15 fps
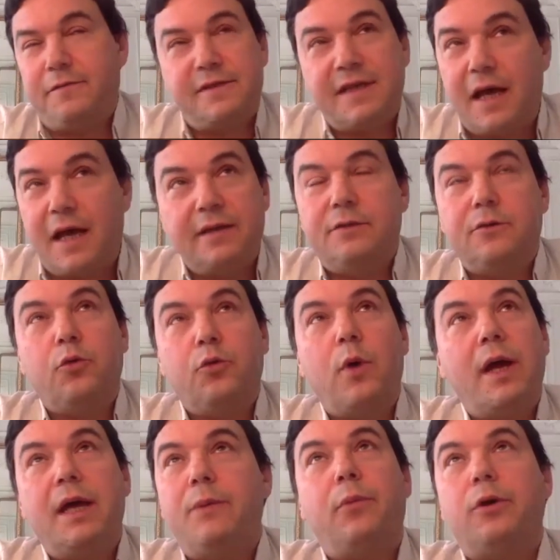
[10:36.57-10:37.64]
sad in a
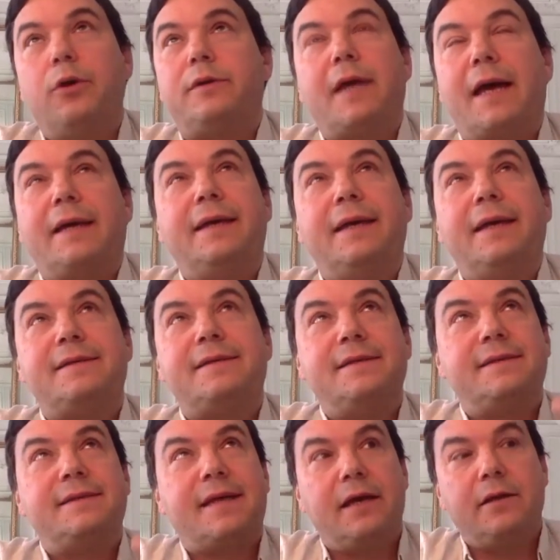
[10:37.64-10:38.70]
way, but I guess
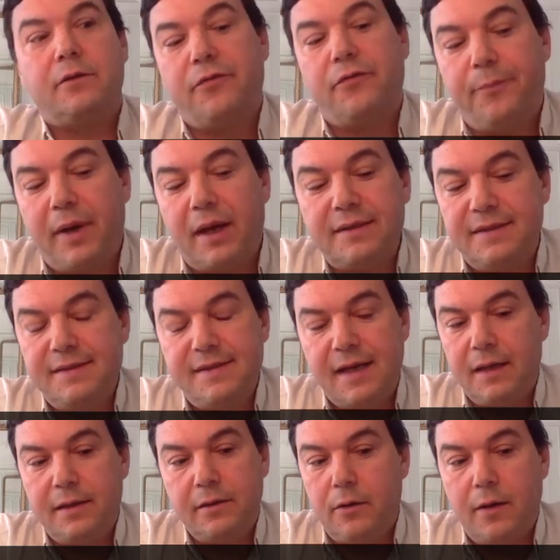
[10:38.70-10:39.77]
this kind of
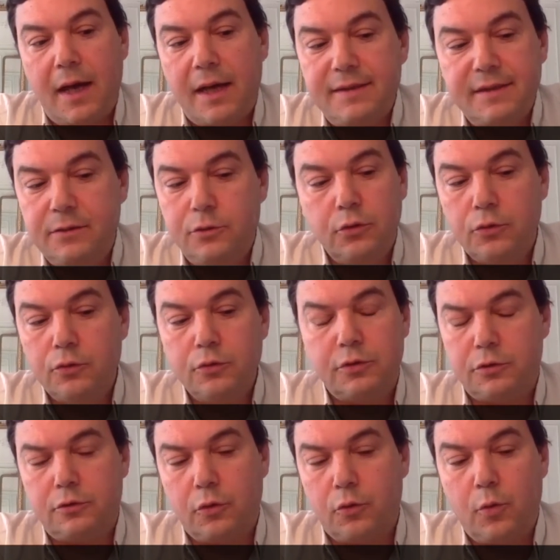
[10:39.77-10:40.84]
partisan uh, attitude
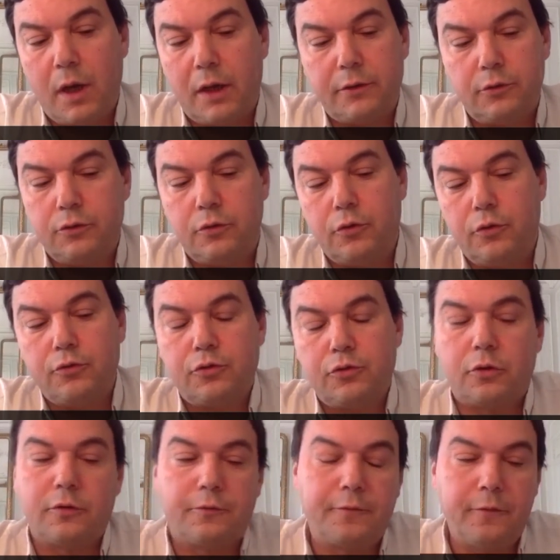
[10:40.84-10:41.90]
toward, you know, you
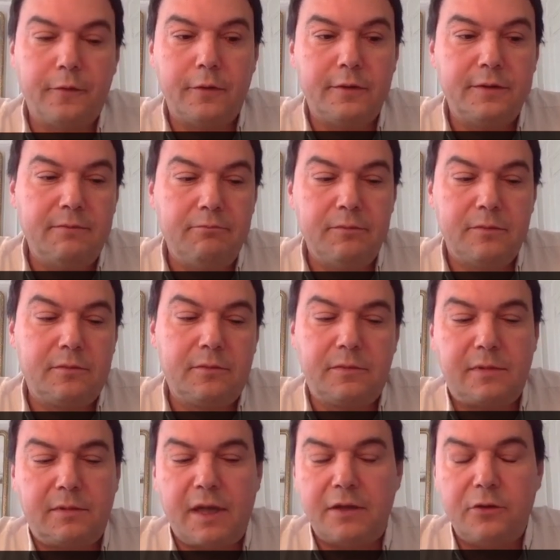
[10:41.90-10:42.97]
sort of uh,
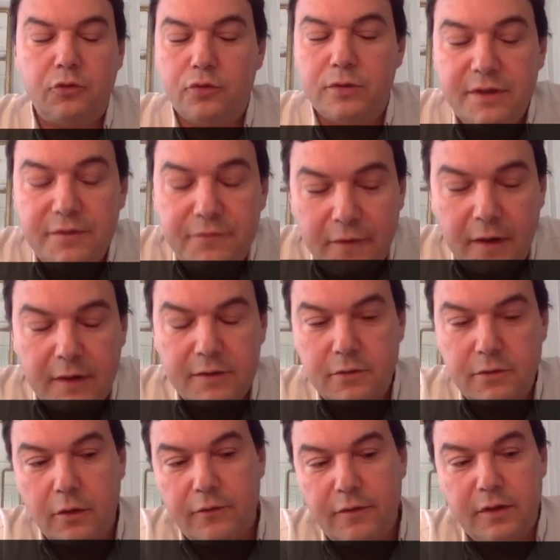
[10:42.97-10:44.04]
tend to defend
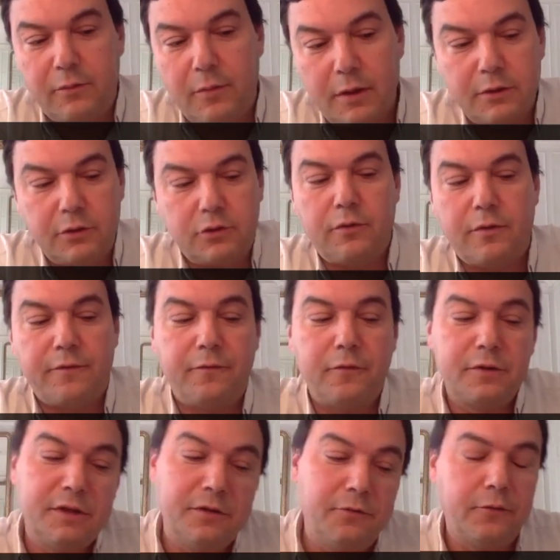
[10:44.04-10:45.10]
the government you have
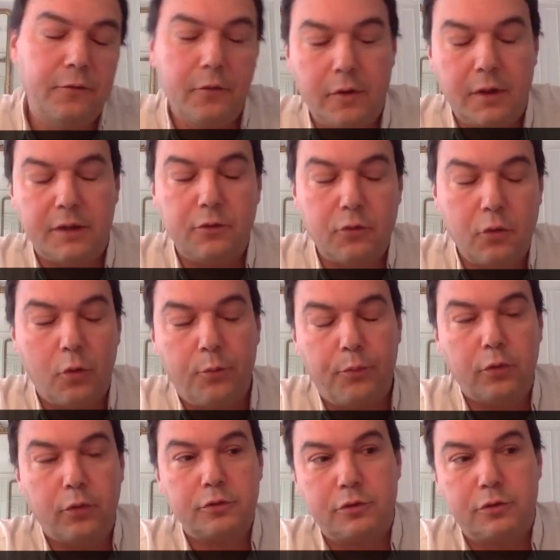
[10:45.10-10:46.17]
voted for and you
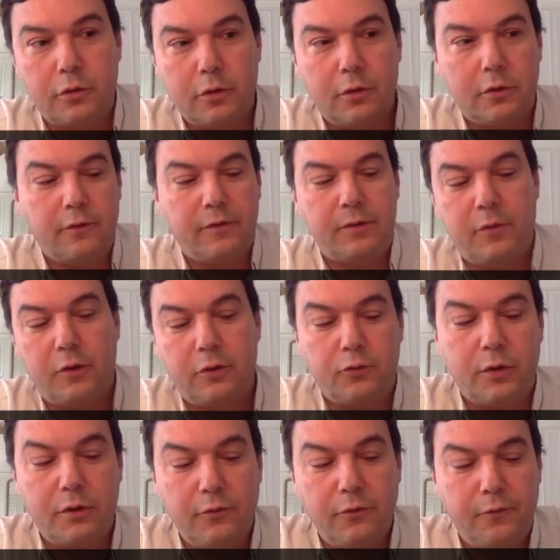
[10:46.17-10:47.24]
oppose the government
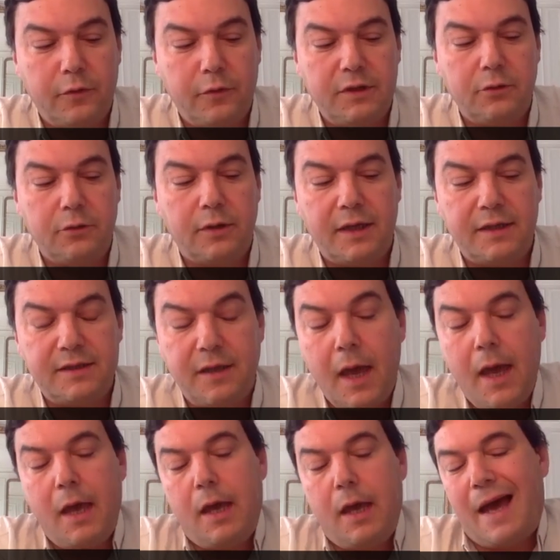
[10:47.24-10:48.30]
when you voted against it.
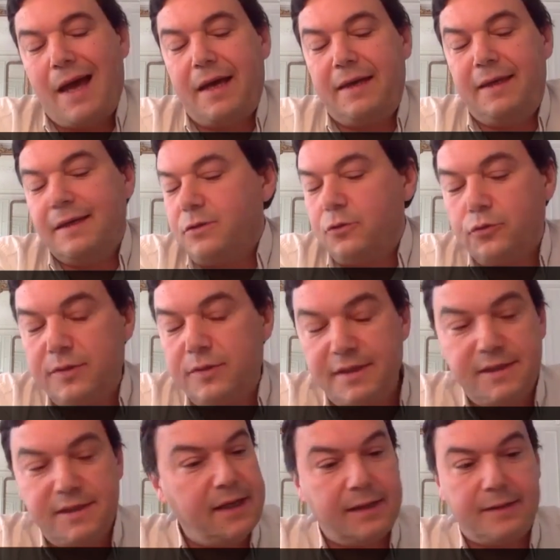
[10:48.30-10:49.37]
I guess you
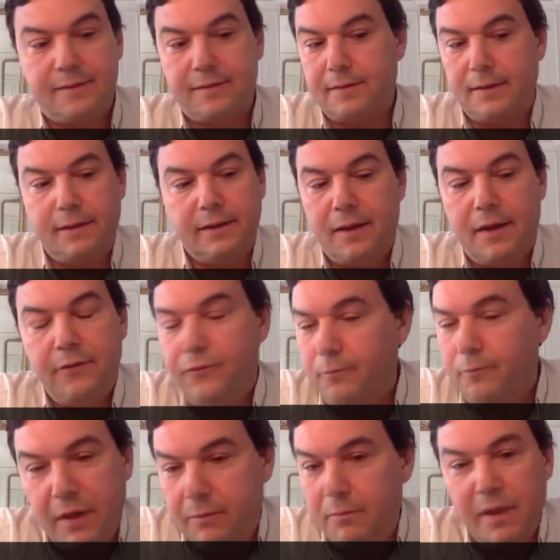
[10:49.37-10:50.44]
see that in,
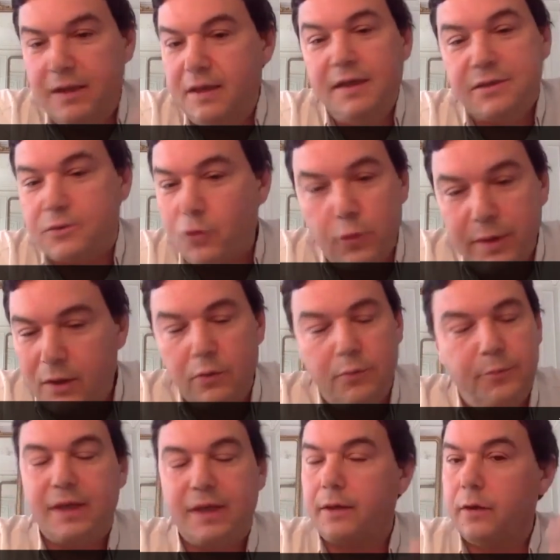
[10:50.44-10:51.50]
in many historical
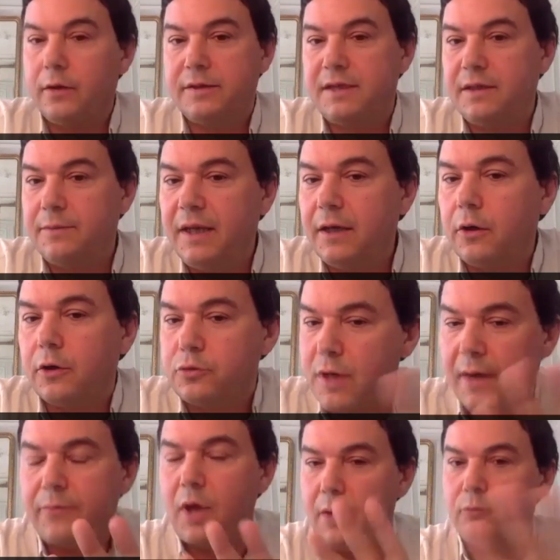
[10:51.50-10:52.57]
periods, in many
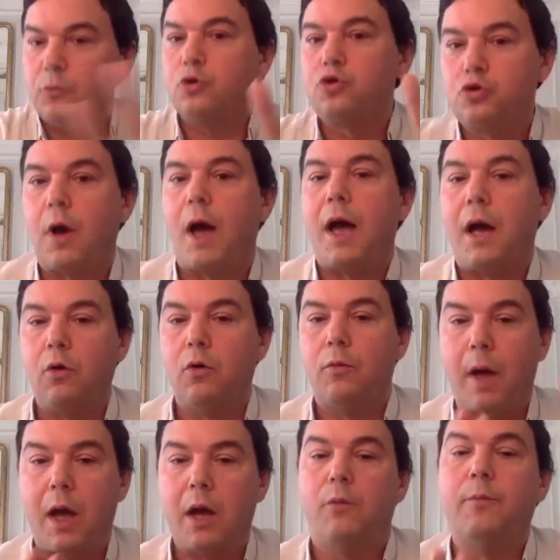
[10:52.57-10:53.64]
countries. I'm, I'm, not sure how,
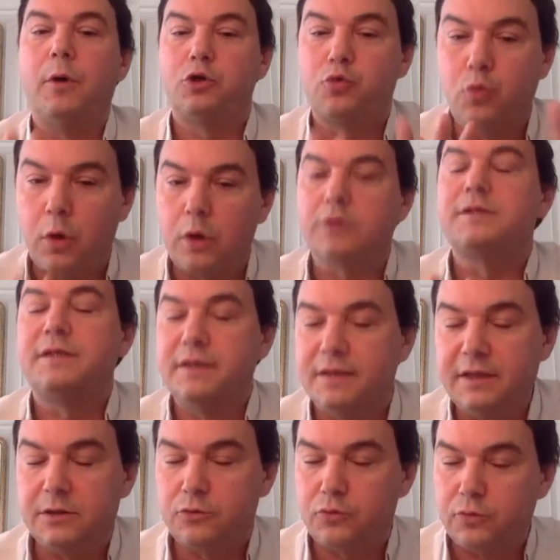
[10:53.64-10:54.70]
how much worse
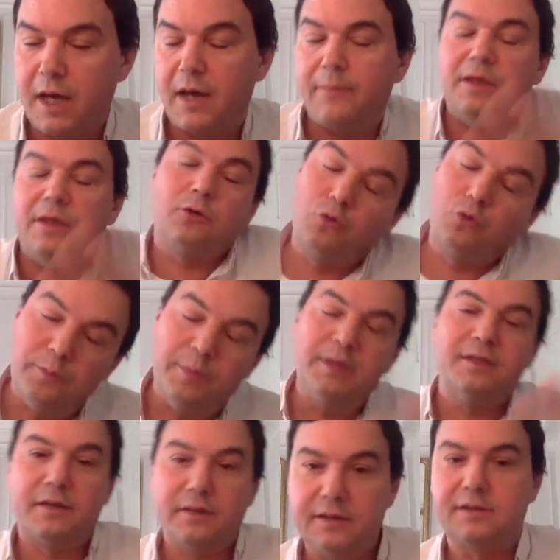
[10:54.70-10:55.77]
it is today. I mean, it could
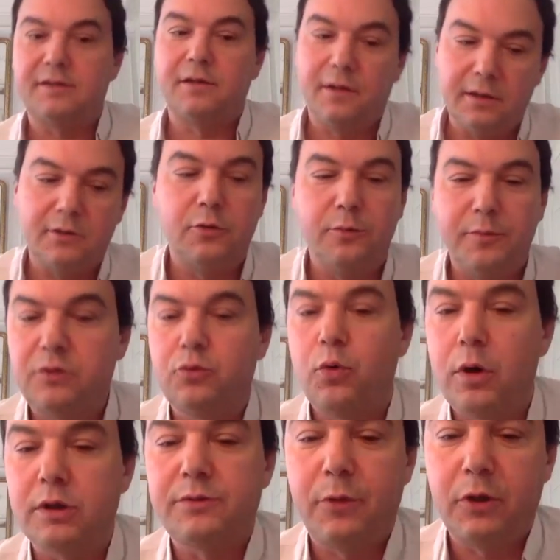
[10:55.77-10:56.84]
be that it's a, it's a bit
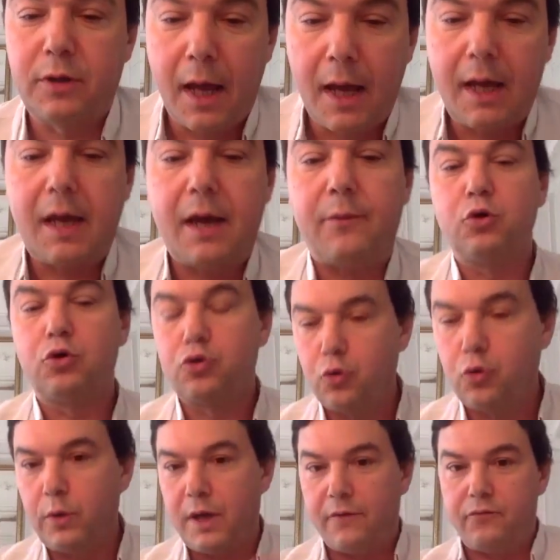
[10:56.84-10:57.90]
worse, but I'm not
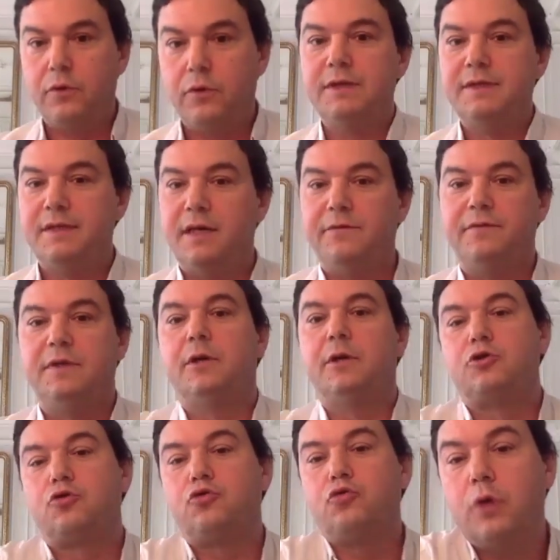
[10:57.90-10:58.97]
sure we have really the
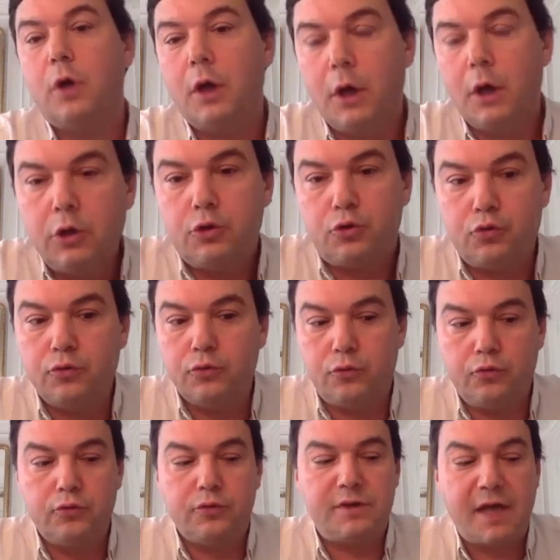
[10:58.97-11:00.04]
evidence to, to,
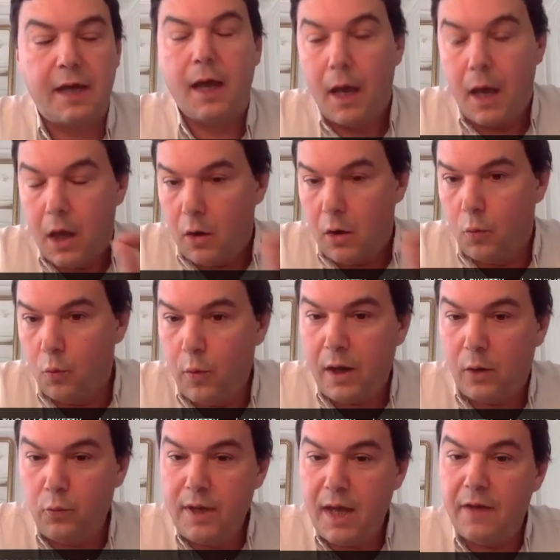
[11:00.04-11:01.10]
to say.
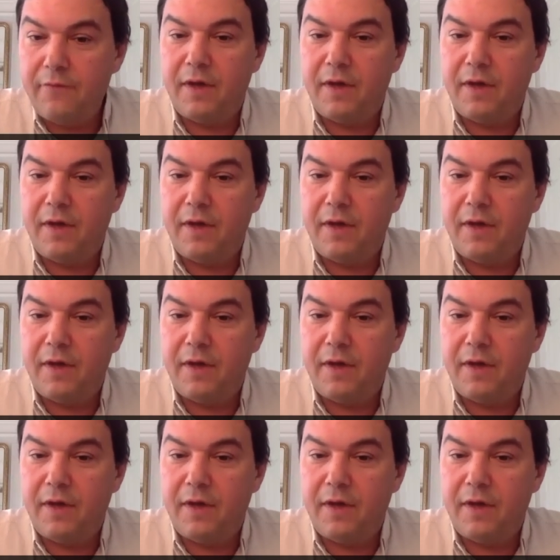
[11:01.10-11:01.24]
Where we have